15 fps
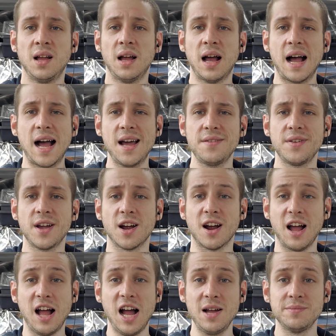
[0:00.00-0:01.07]
Hi there,
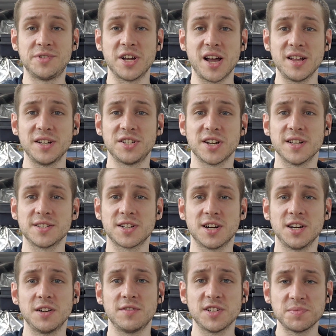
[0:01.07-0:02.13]
I'm John of John's
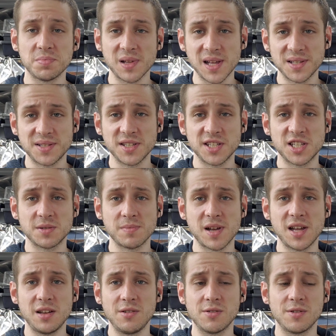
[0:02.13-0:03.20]
Carnivorous Plants. This is
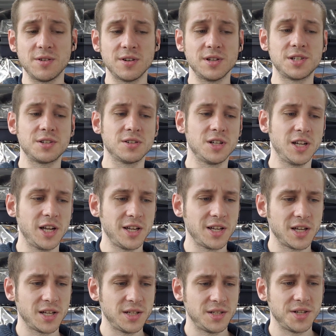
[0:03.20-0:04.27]
my indoor nursery,
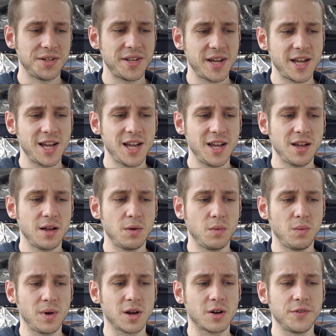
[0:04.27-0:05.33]
and today
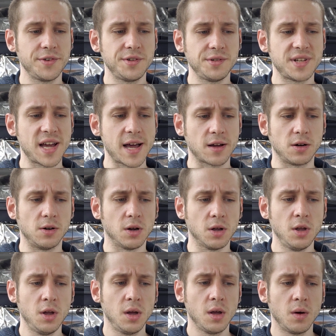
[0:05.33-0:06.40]
we are going to tackle
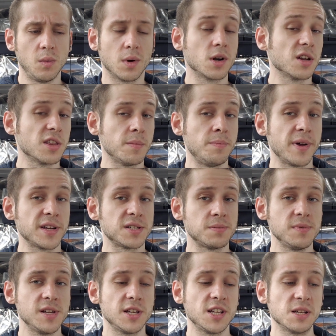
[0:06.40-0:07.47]
what are the best
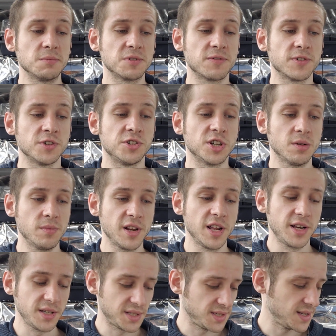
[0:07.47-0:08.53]
mediums for
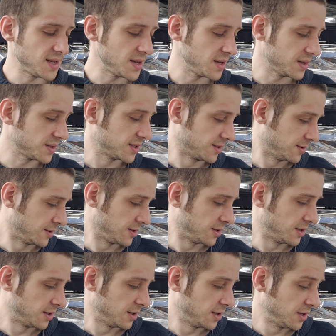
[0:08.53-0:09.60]
germinating seeds.
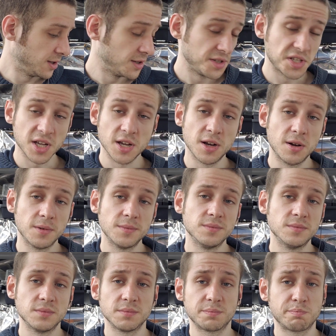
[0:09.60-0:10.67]
So,
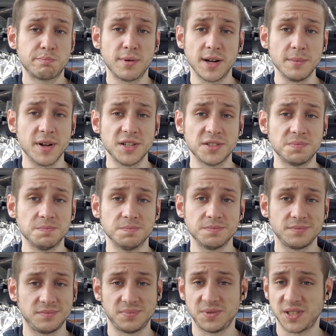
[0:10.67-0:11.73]
pretty much
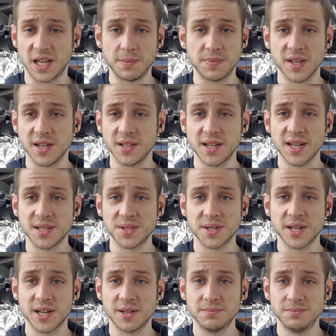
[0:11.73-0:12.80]
same thing as
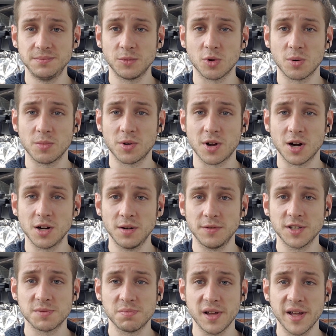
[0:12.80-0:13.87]
normal
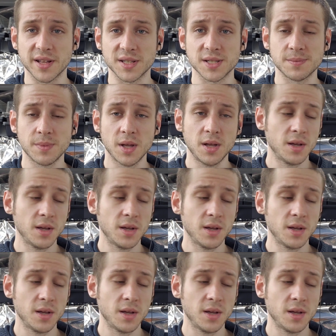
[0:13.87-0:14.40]
carnivorous plants.